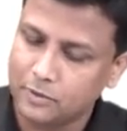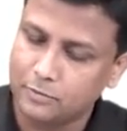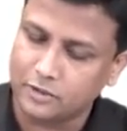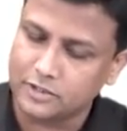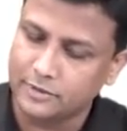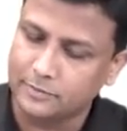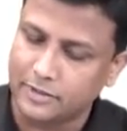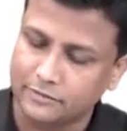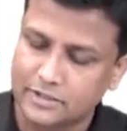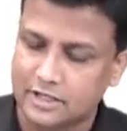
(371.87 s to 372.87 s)
proximal
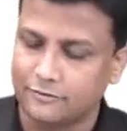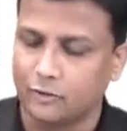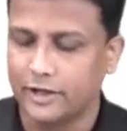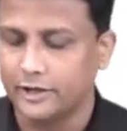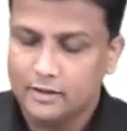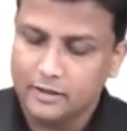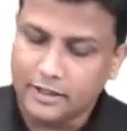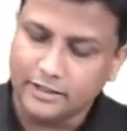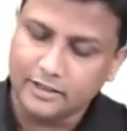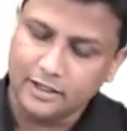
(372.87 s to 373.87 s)
part of the scaphoid
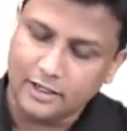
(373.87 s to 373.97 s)
and then